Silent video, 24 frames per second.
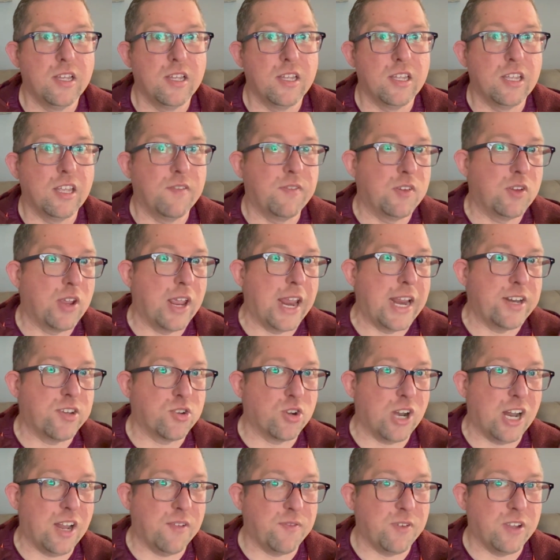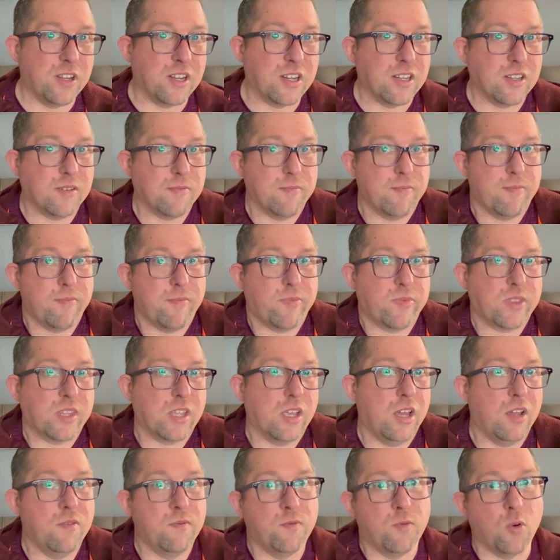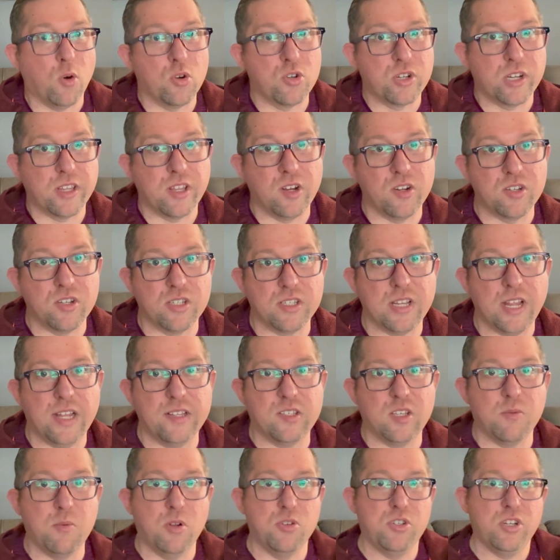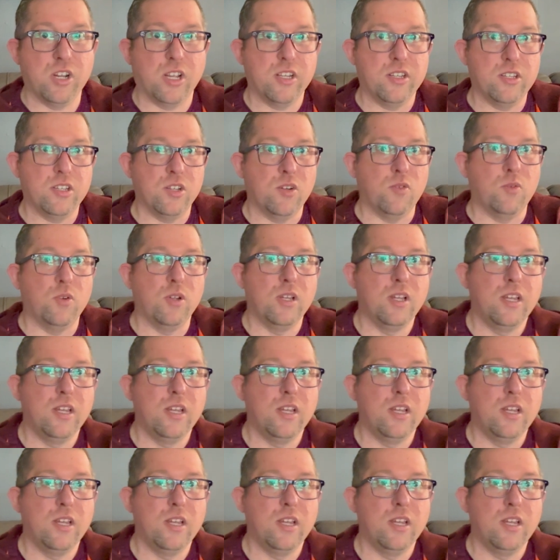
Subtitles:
if you hate traffic, unfortunately, there's just not too much you can do.